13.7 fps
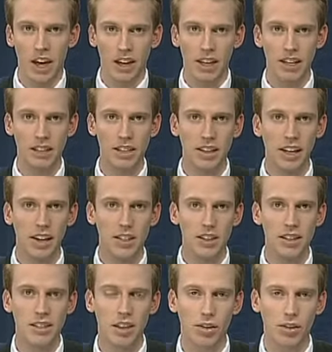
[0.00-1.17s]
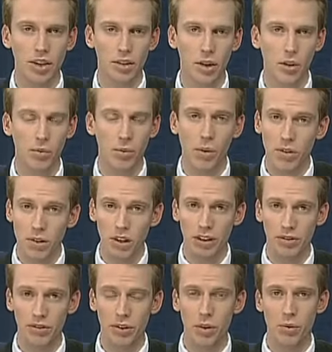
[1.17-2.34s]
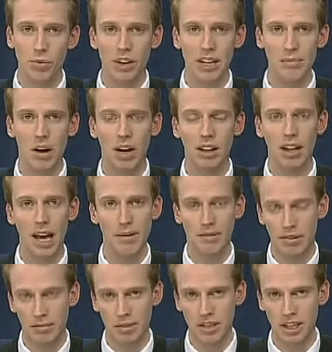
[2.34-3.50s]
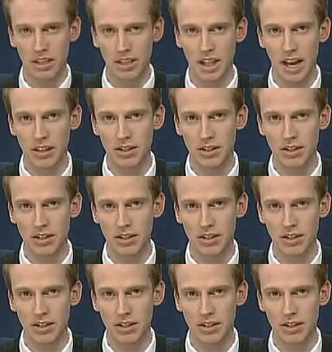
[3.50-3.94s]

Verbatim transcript: Yes, Selena, this threshold was lifted already by Labor from $6,000 to